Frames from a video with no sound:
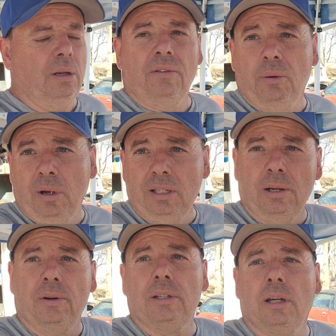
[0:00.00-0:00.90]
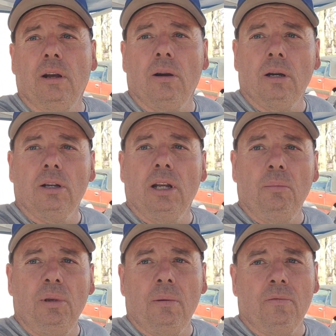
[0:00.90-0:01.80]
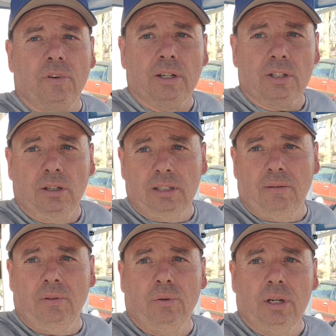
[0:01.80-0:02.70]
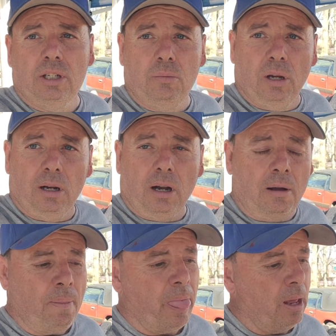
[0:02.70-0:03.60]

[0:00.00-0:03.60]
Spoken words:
If anybody's interested in the car, you can hit me up, foxjunk73@gmail.com,